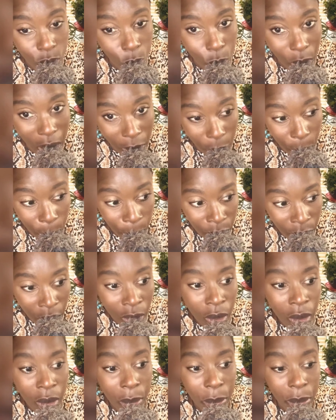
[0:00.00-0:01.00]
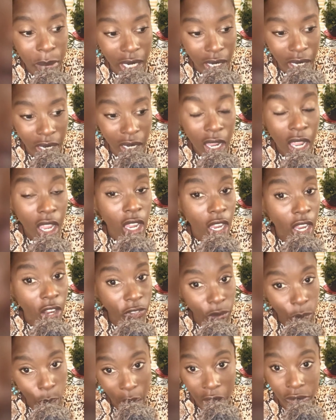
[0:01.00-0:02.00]
well. Meaning, if
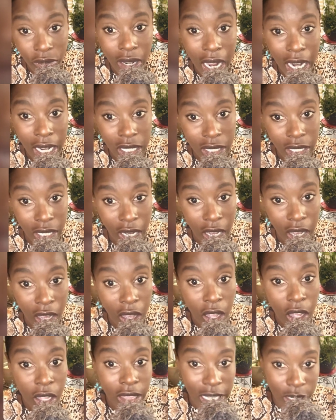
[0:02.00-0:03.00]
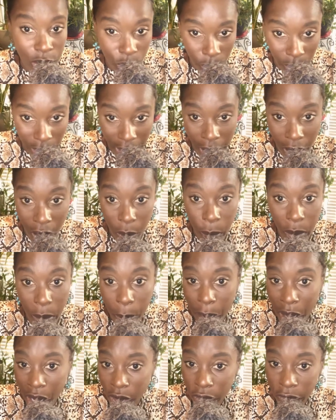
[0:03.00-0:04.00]
you have an idea that's going to help and
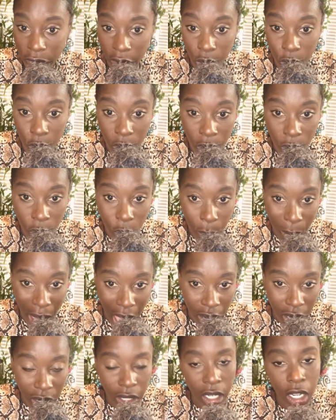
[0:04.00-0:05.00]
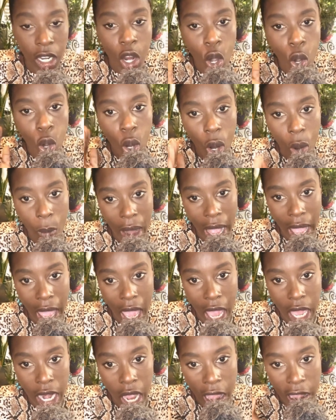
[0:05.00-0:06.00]
benefit humanity, go
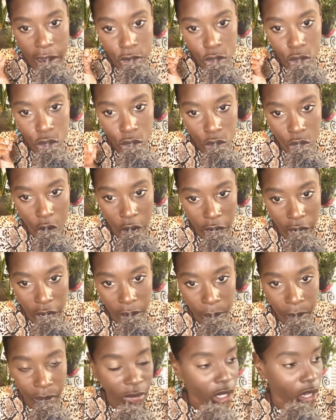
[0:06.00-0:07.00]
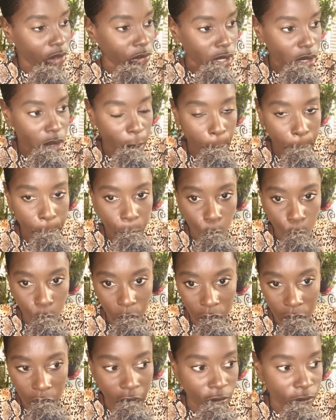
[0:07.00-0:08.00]
ahead and start it. If it's a
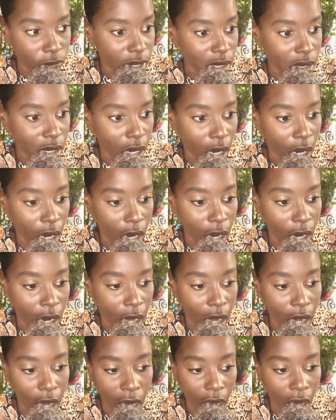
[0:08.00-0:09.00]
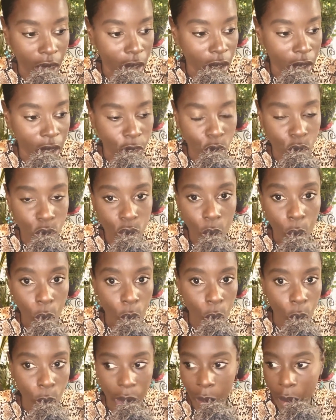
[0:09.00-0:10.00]
book, if it's a
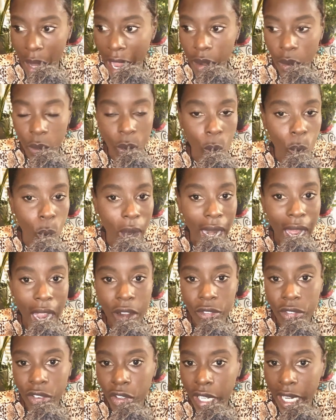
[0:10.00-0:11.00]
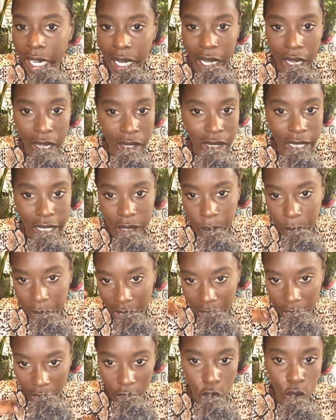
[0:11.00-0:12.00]
school, I don't know, whatever it is that's been
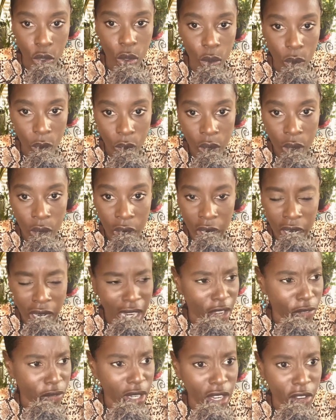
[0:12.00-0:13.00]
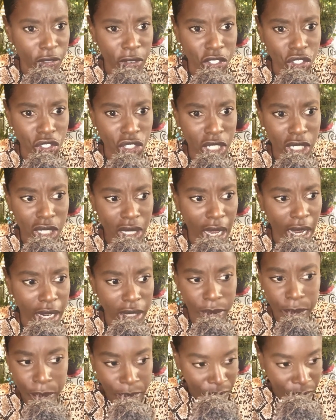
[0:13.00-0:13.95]
in you, even if it's just like